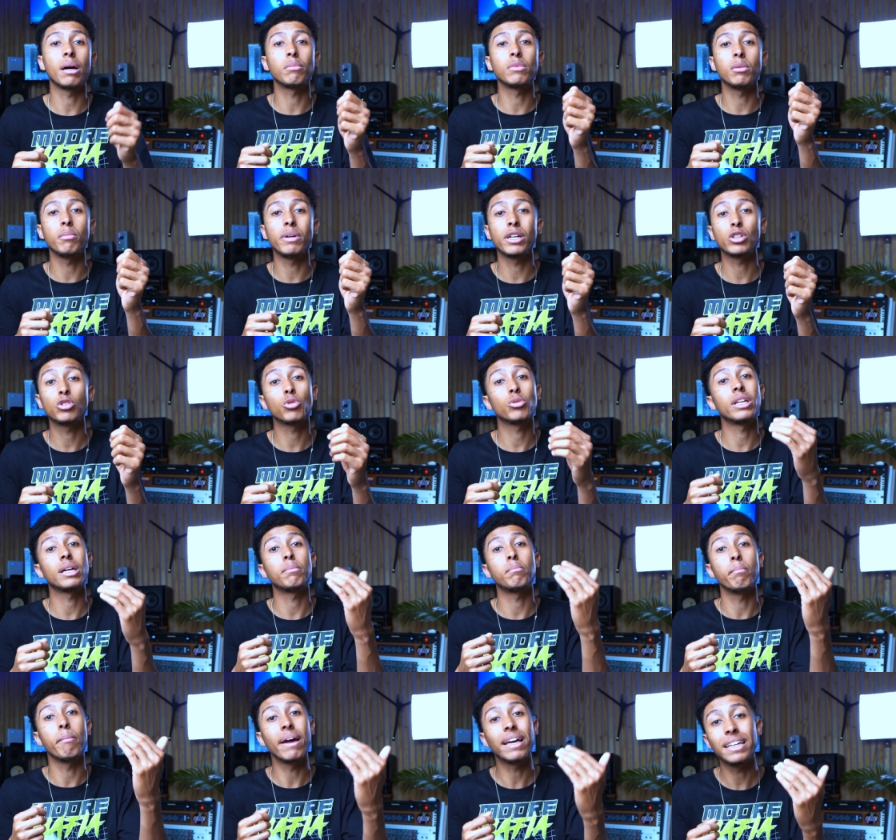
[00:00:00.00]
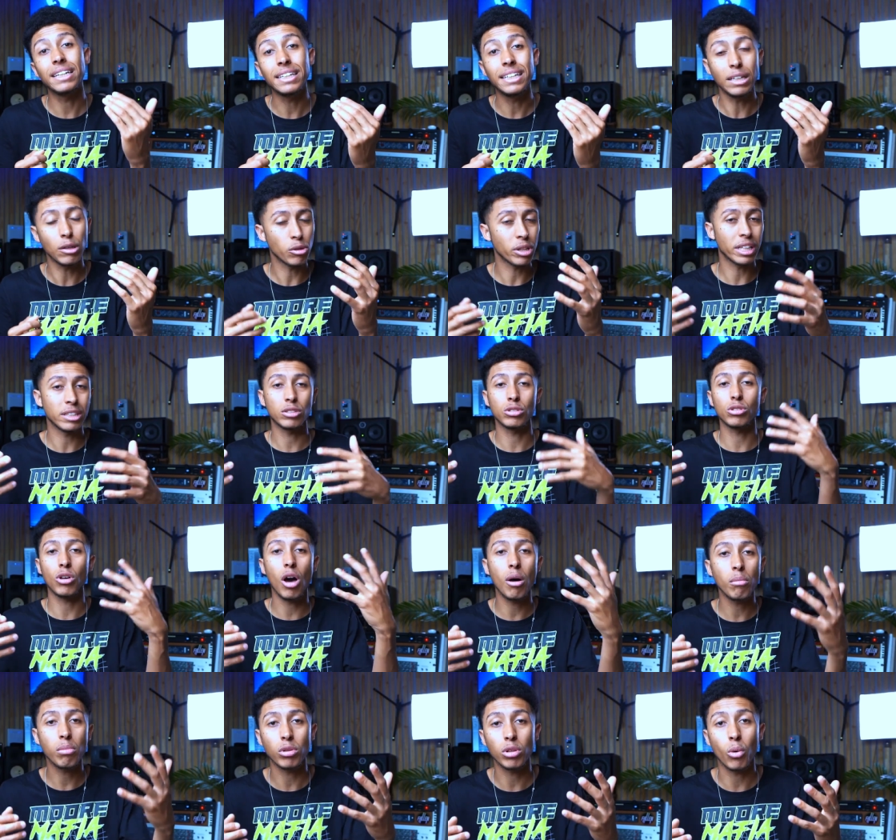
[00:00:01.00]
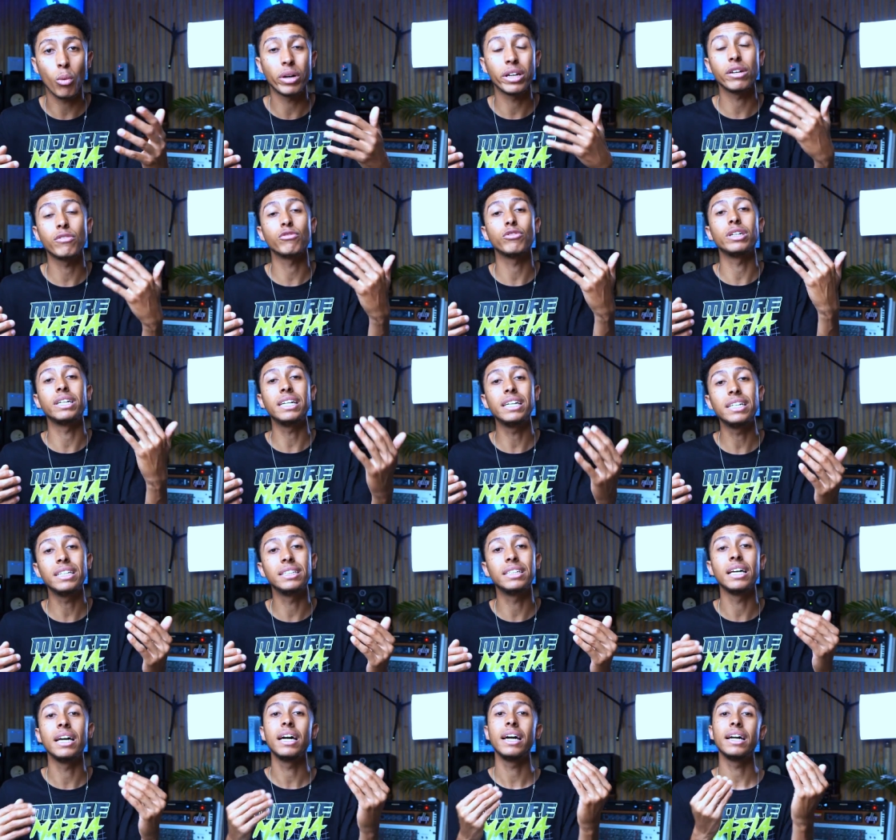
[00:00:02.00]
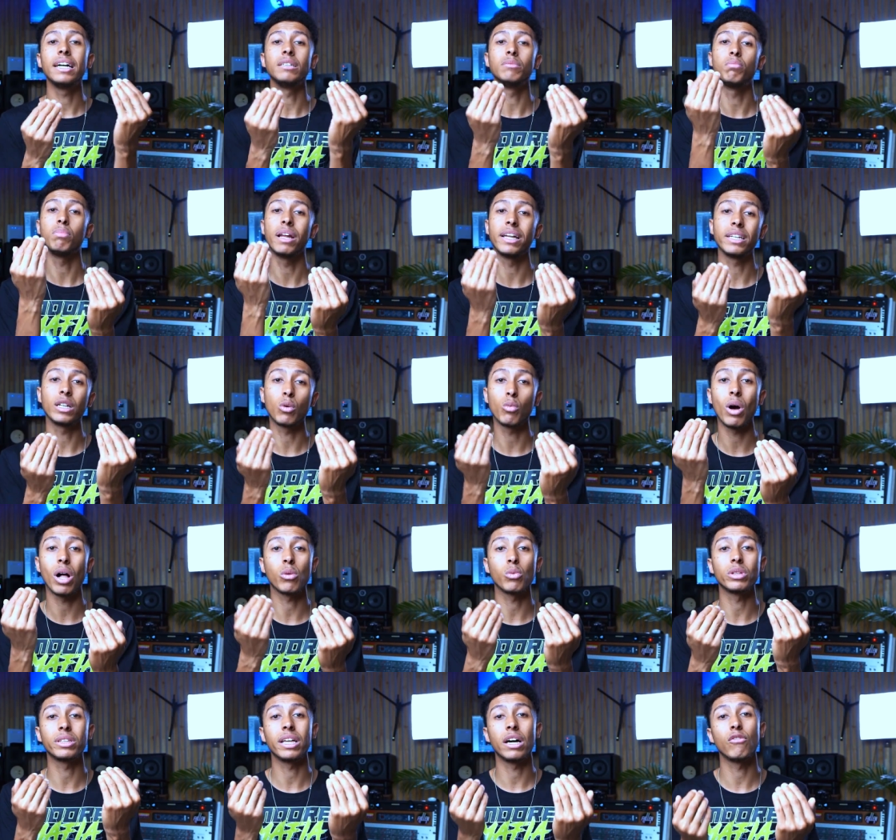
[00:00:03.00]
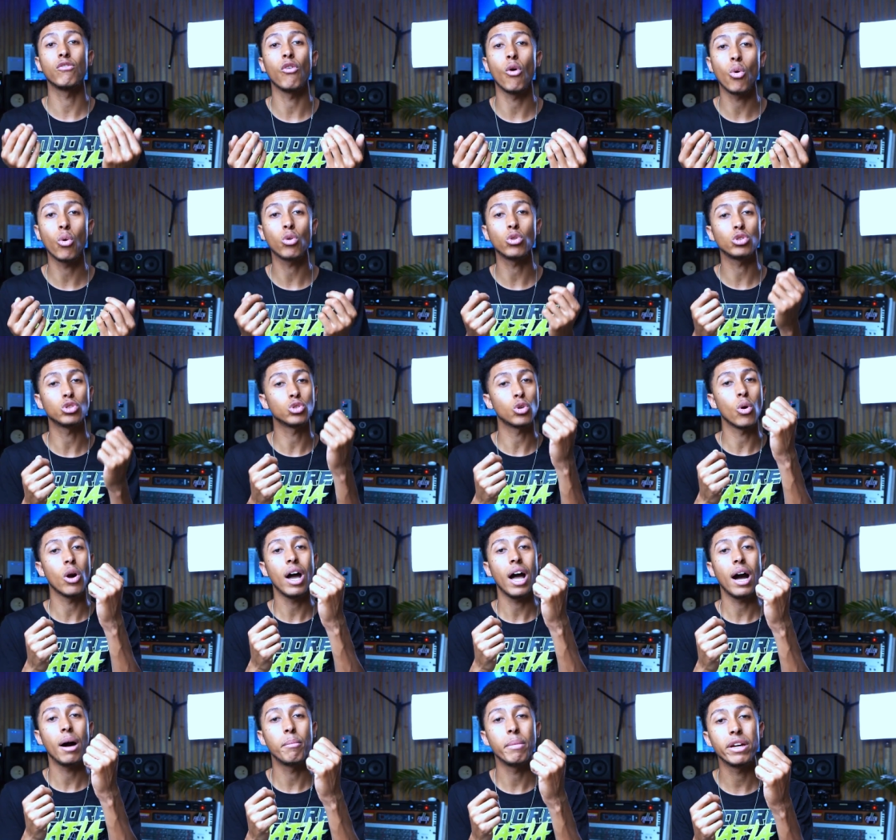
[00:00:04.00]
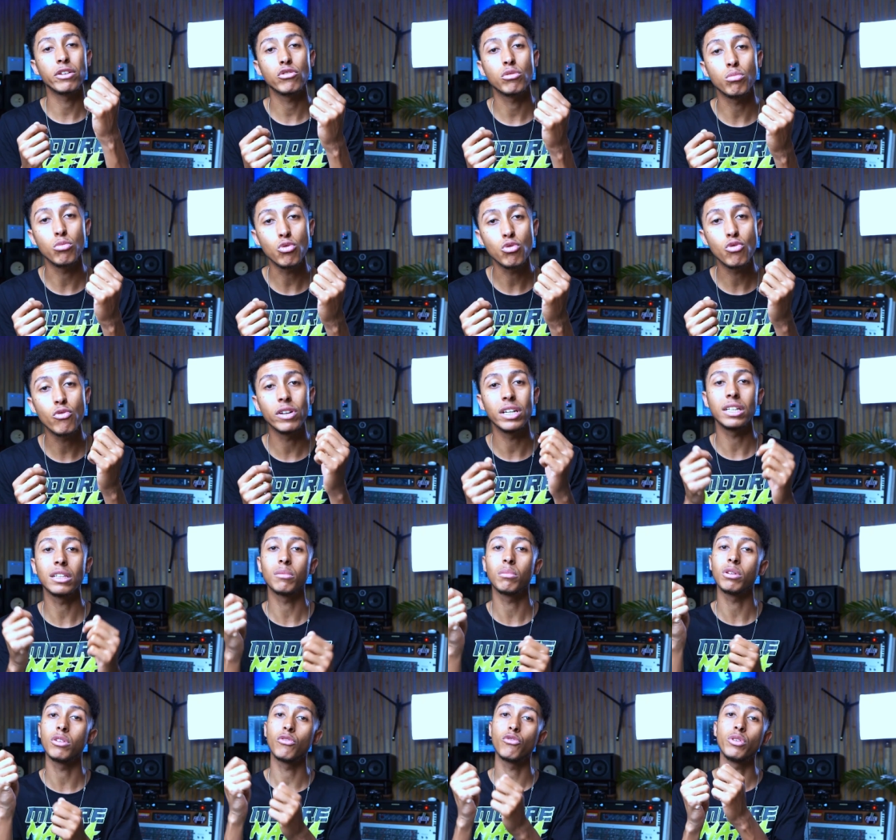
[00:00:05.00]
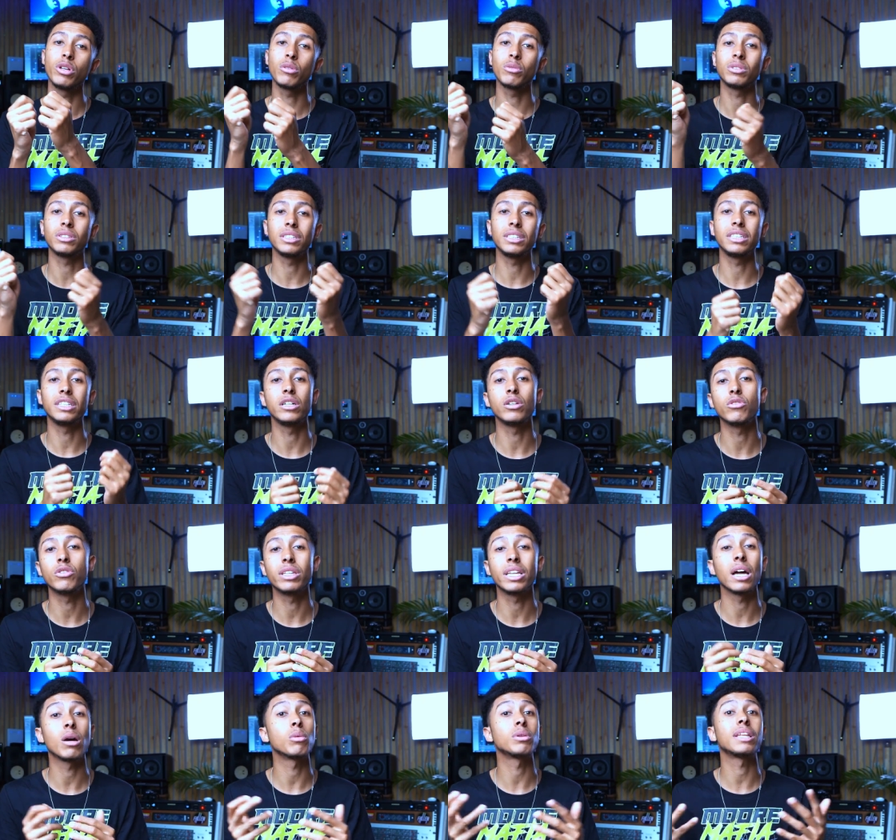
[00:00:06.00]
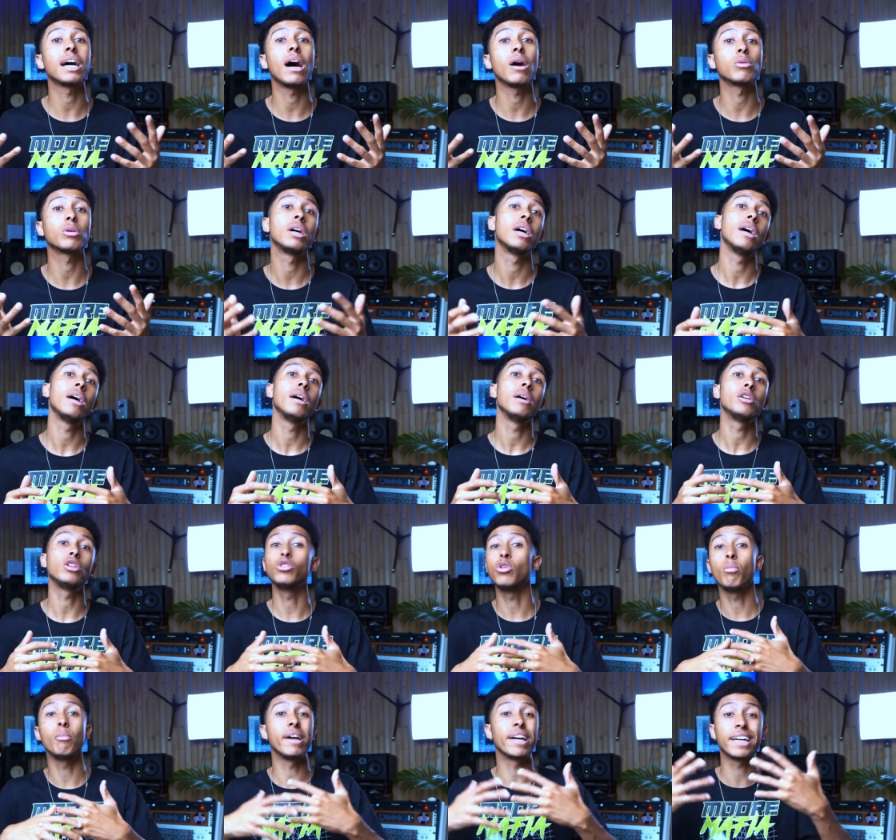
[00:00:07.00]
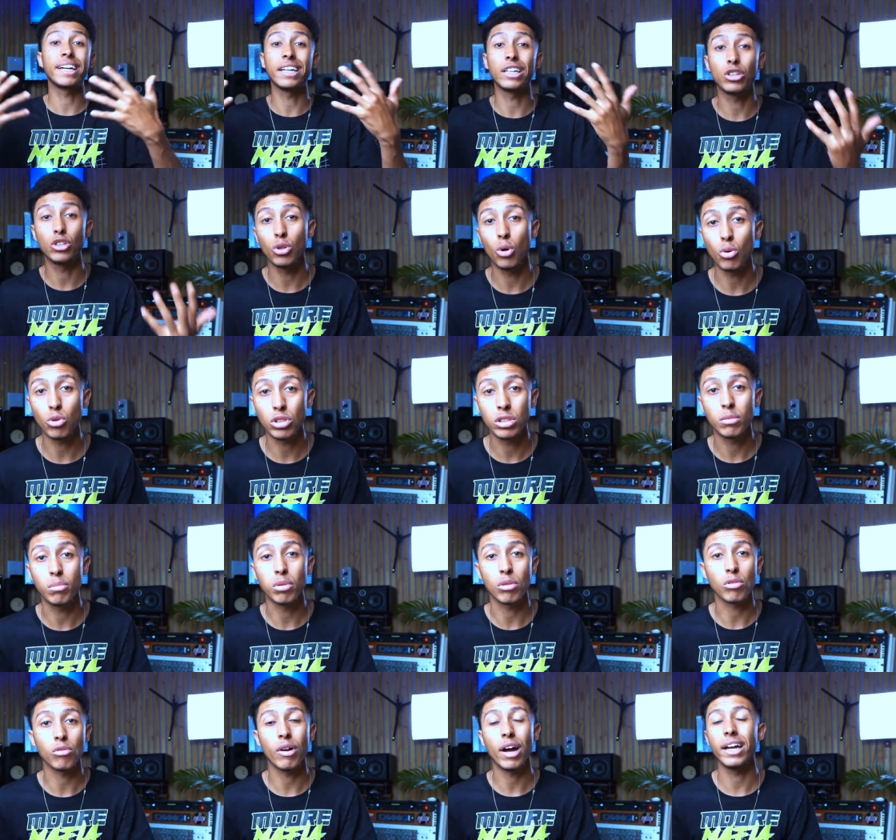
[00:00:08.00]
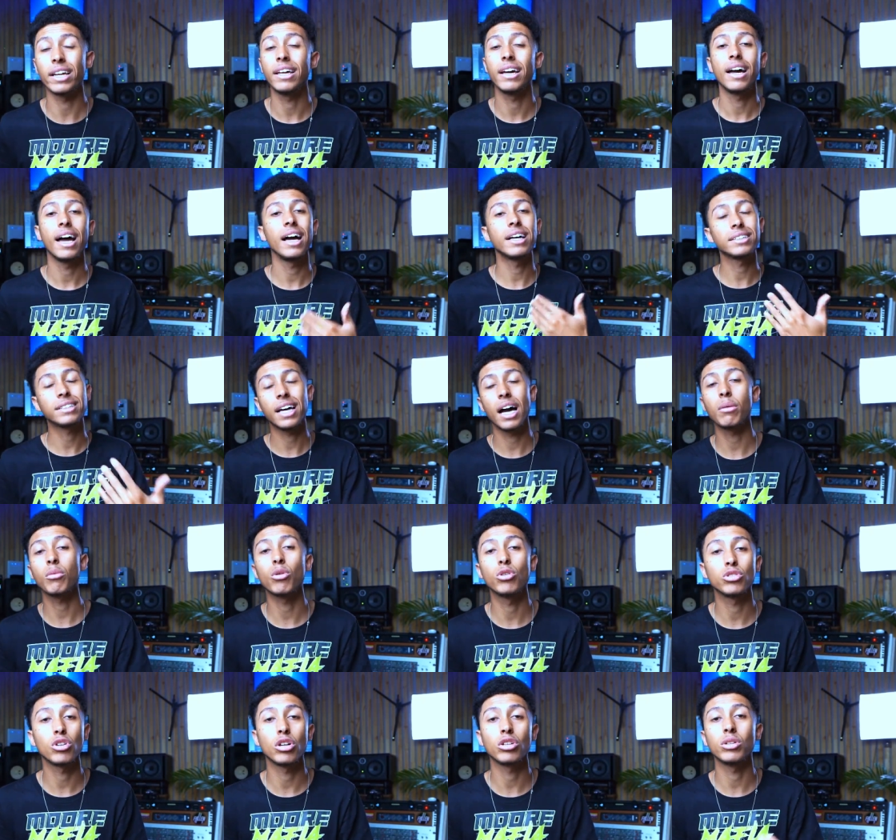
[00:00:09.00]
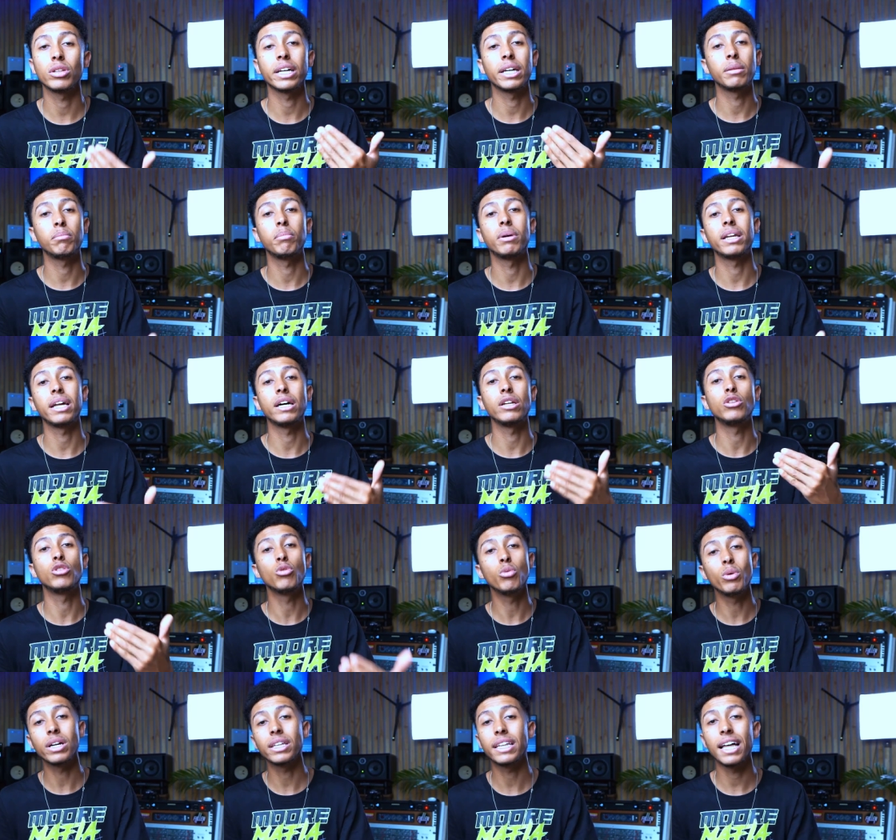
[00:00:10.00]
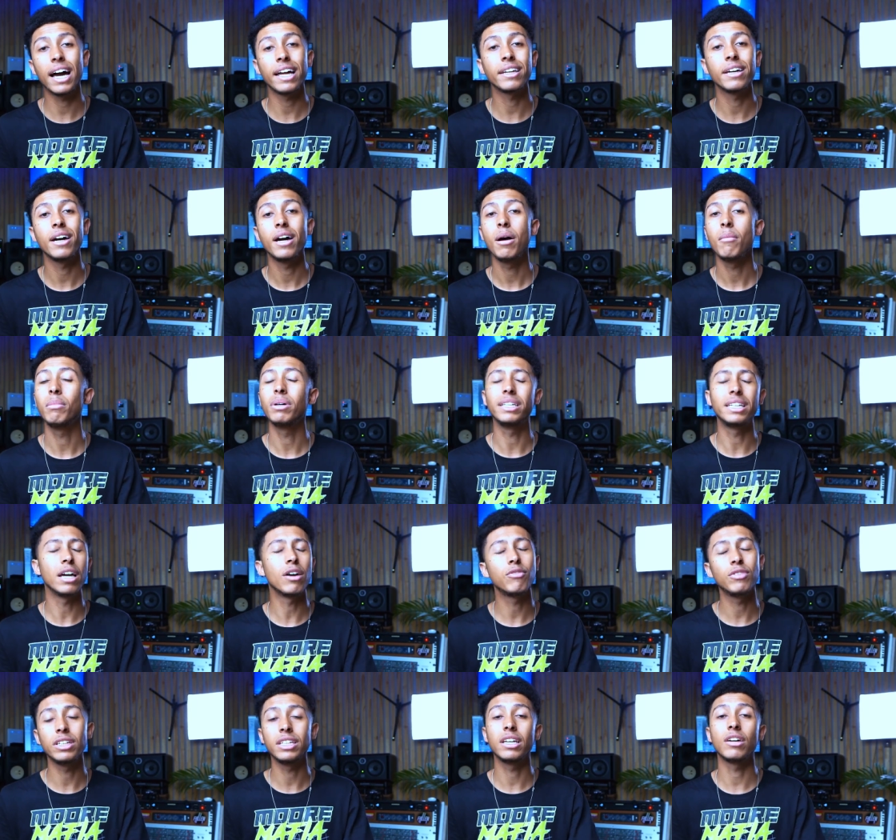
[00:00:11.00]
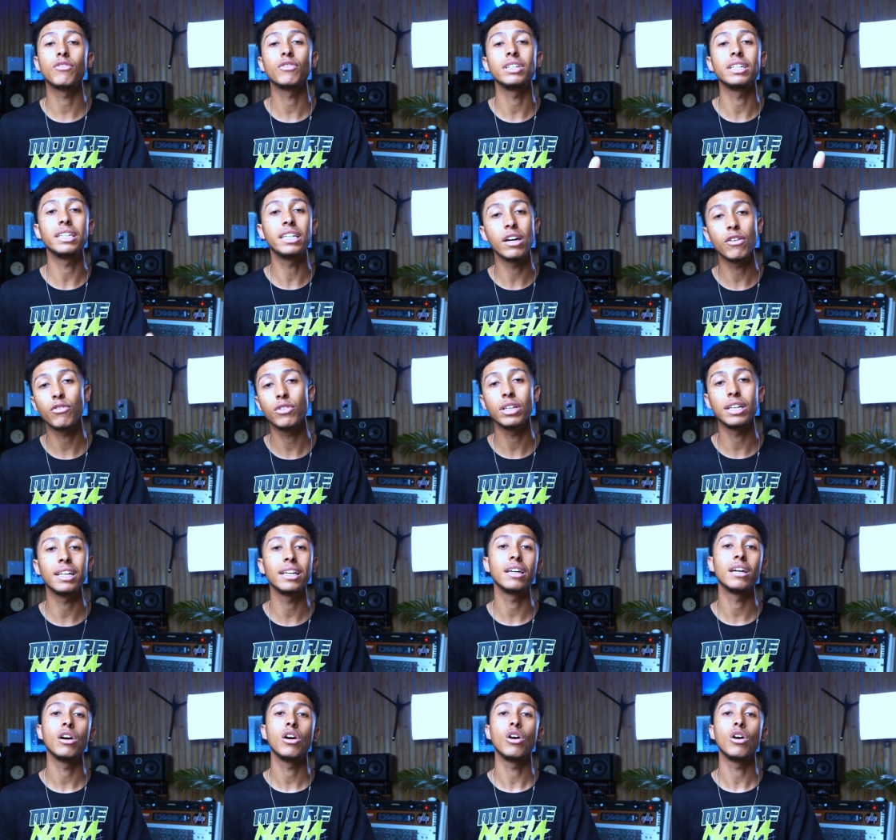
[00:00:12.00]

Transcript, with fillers: I'm gonna make sure that melody or that sample or whatever it is blending well with that vocal. So I may remove a little bit of frequencies here and there without, you know, making it noticeable, right? As time goes on, you'll get better at doing that, but definitely